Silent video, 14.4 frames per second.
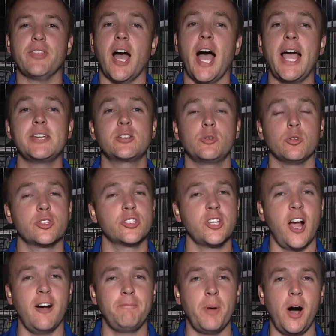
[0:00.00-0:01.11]
the high school
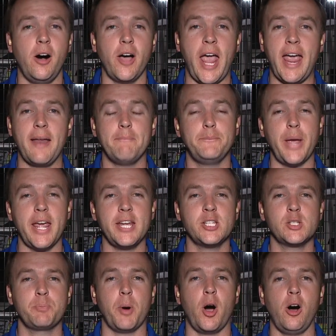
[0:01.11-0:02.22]
softball and
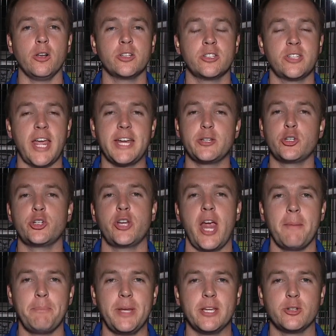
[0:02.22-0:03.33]
baseball state
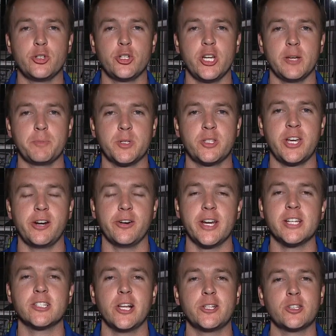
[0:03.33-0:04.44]
championship
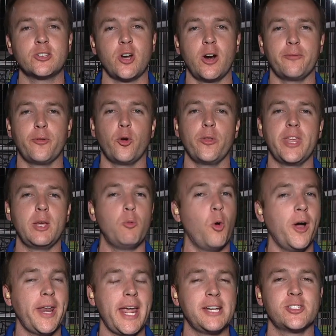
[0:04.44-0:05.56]
series. Let's start for the
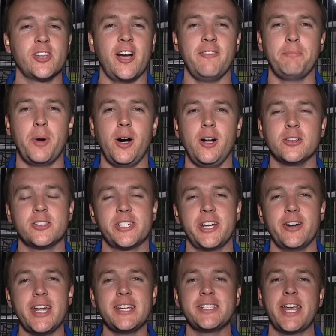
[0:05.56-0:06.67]
1A softball
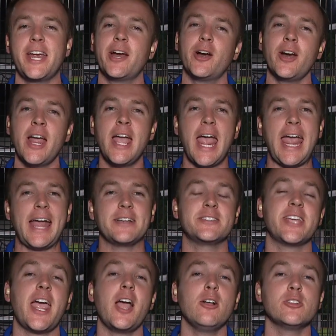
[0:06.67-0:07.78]
series here
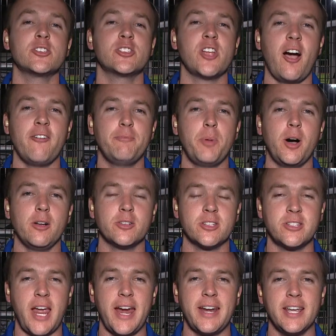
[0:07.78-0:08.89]
at Dail
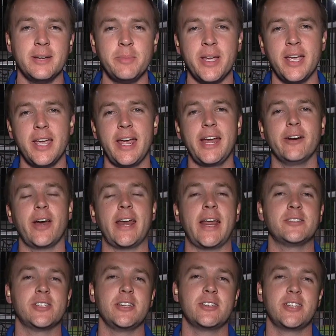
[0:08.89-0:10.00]
Softball Stadium here
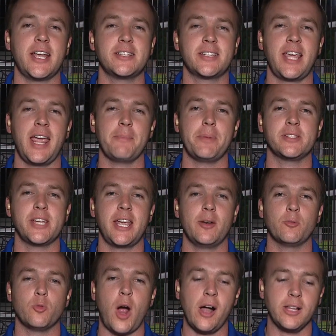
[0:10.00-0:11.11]
at NC State's campus
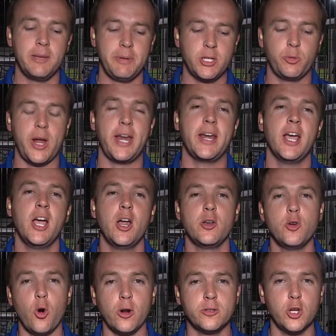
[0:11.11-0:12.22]
in Raleigh between
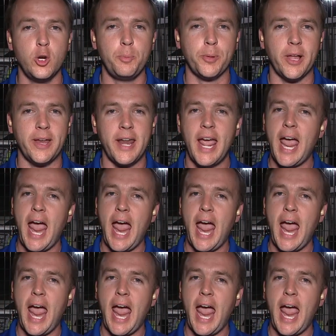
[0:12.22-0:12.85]
North Duplin